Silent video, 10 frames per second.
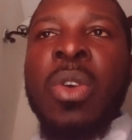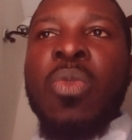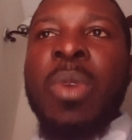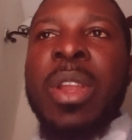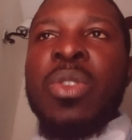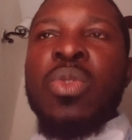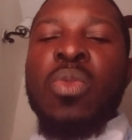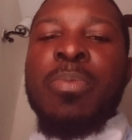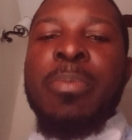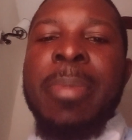When
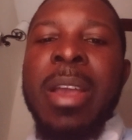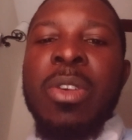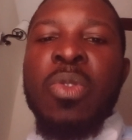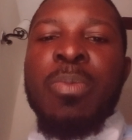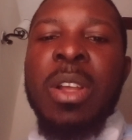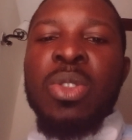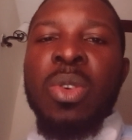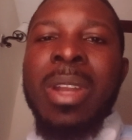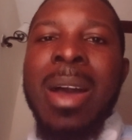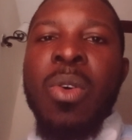you place
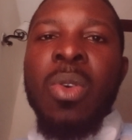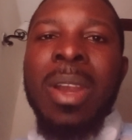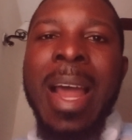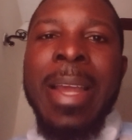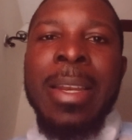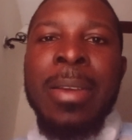order online,